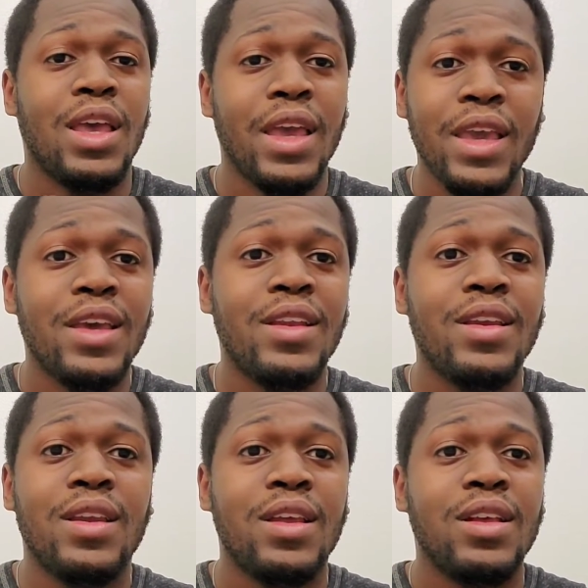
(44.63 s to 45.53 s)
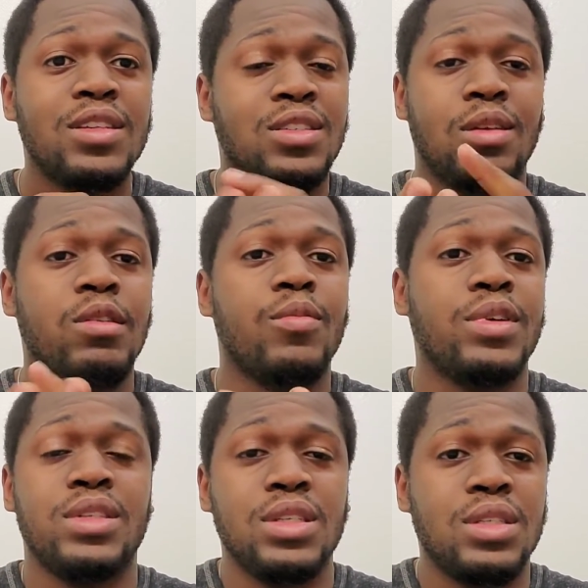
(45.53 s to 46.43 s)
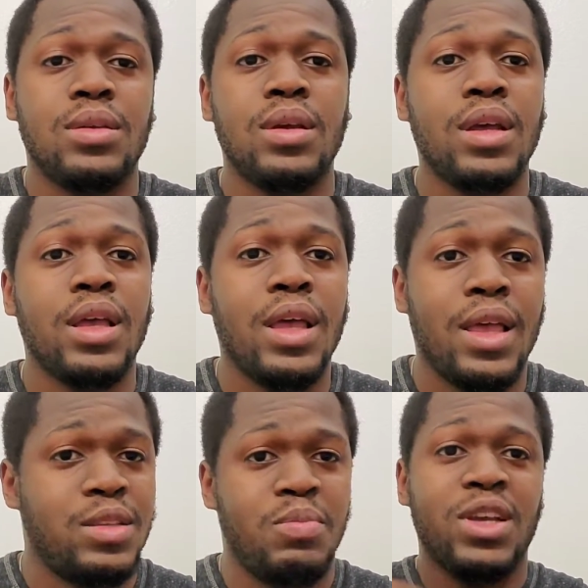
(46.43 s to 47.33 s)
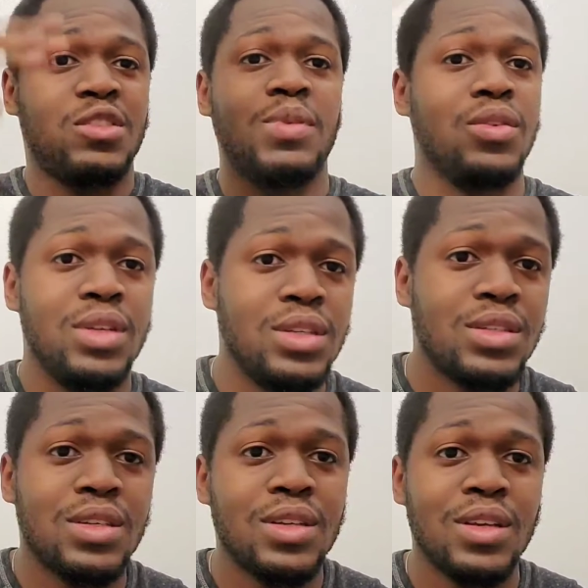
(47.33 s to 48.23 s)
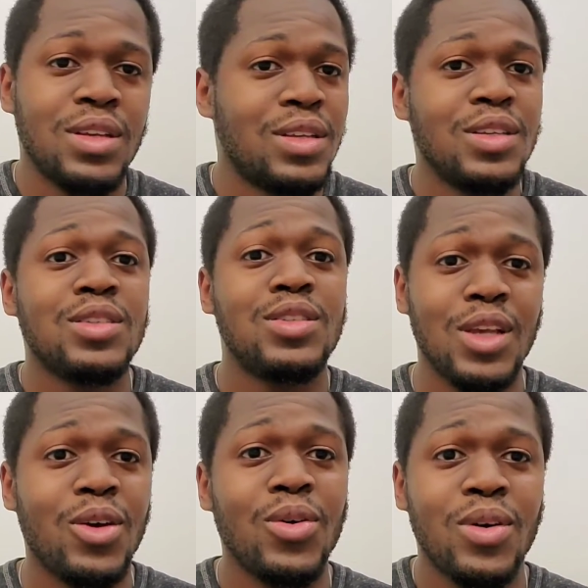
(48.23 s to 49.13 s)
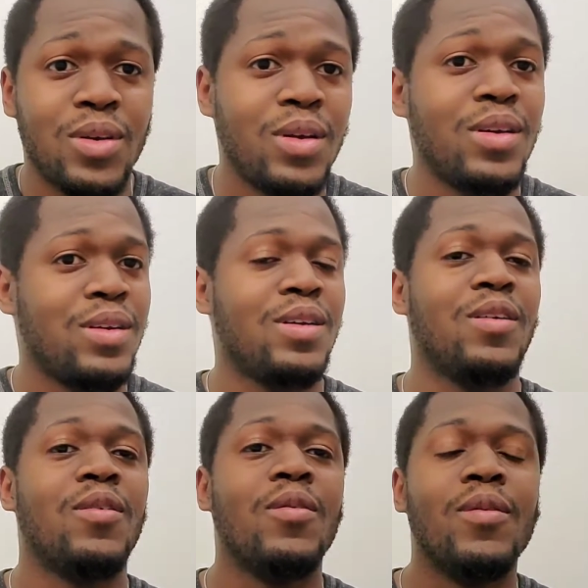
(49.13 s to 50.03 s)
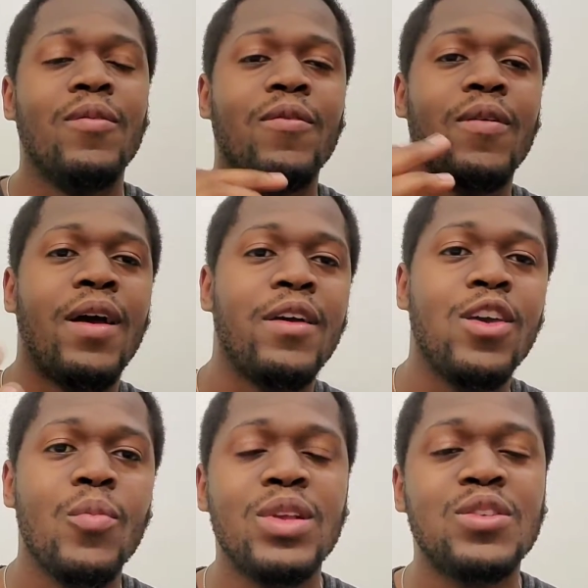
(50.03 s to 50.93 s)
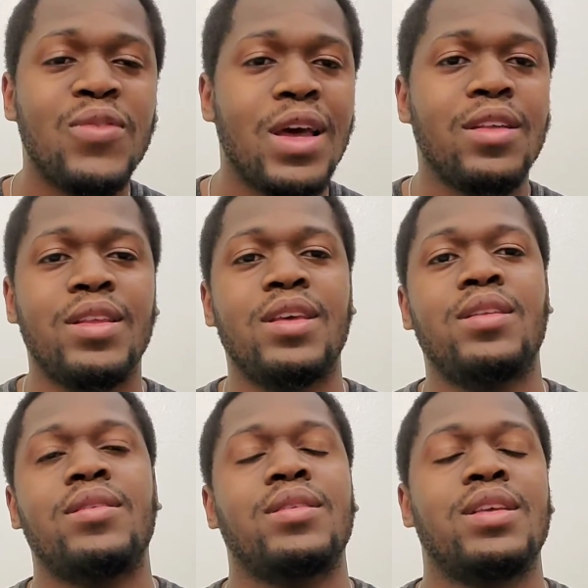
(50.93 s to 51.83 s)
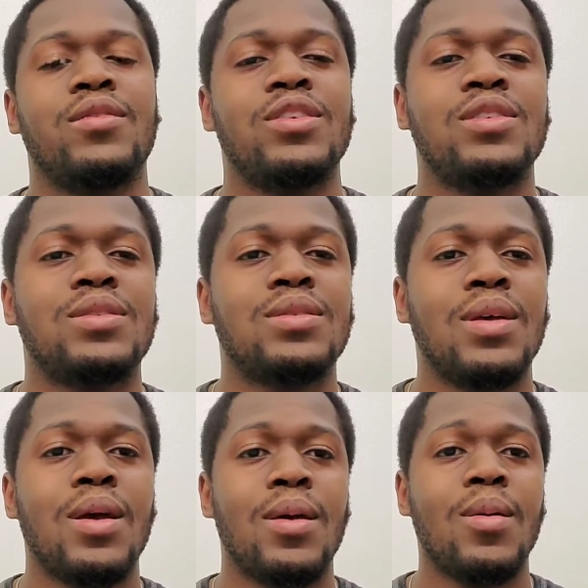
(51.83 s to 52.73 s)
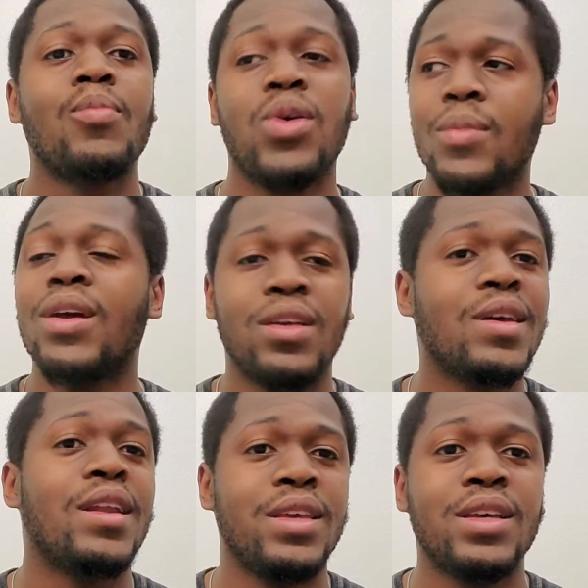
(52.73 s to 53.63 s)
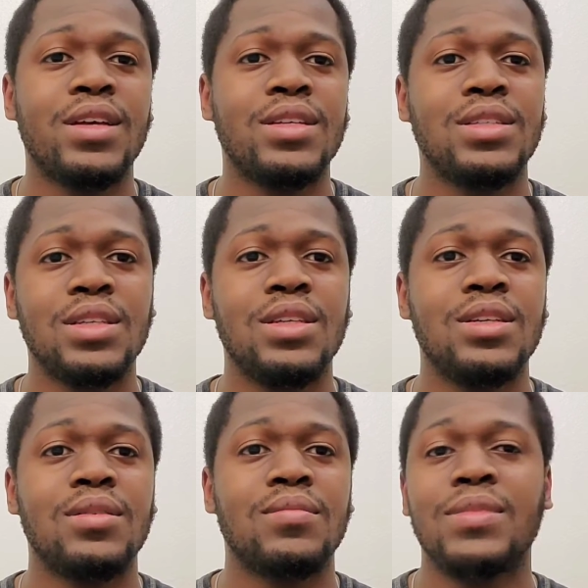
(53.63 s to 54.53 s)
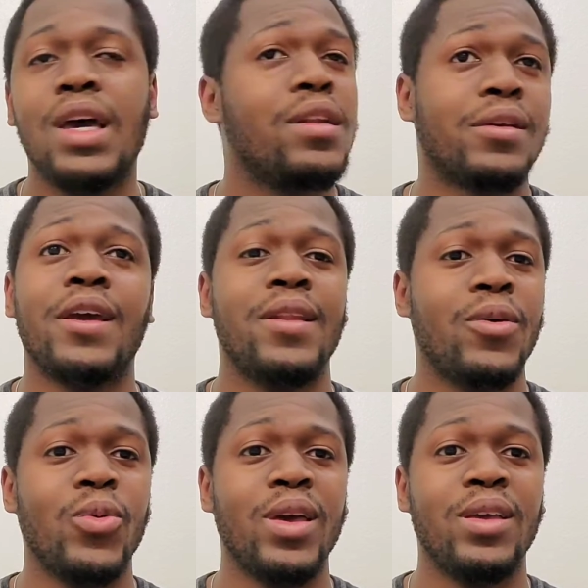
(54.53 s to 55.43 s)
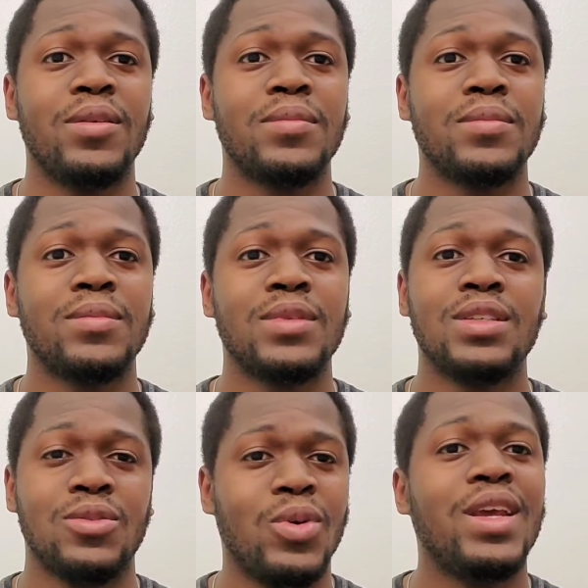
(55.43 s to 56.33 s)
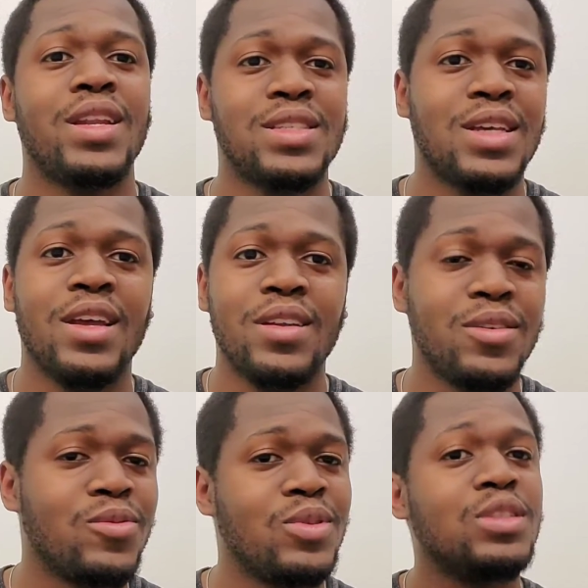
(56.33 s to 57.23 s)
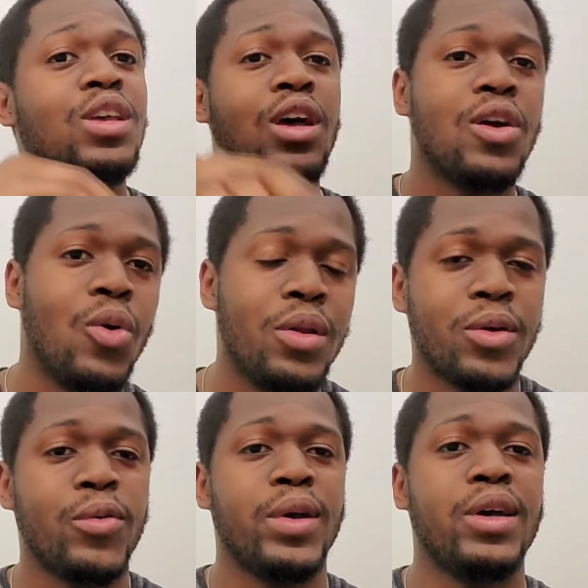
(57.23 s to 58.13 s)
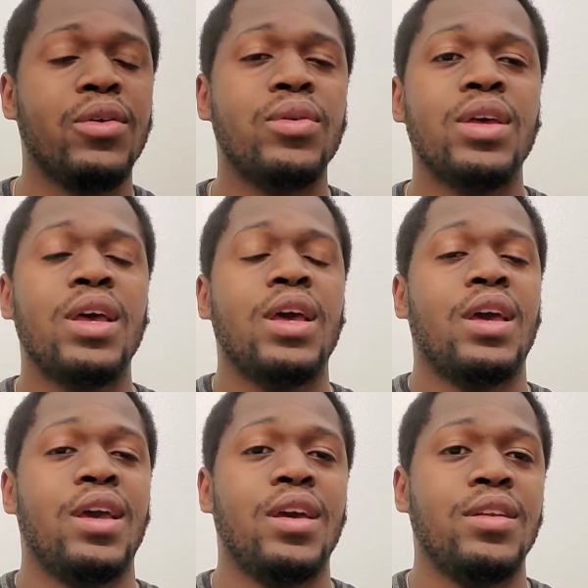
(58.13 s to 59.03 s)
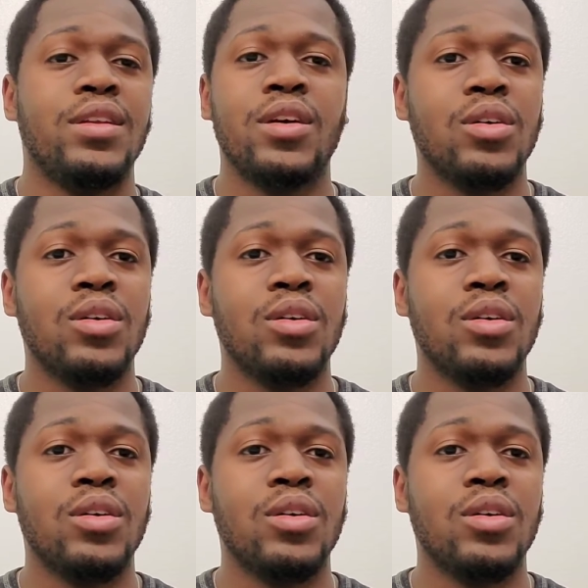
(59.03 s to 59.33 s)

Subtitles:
and some of them are just as big as buildings. So humans found that it was probably a good idea to not get in their way. So what they decided to do was go underground and,